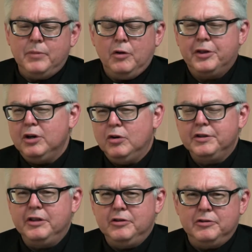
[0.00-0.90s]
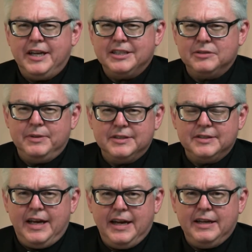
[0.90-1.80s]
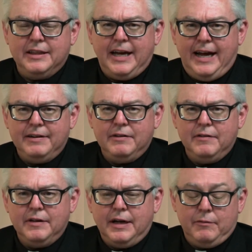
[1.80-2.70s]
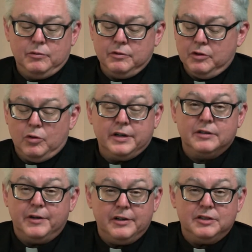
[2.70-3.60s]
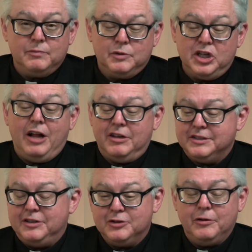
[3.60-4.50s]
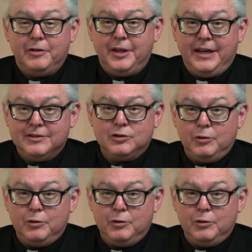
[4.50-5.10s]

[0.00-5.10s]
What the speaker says: Both the Old and the New Testament say that the Lord is very jealous on certain things.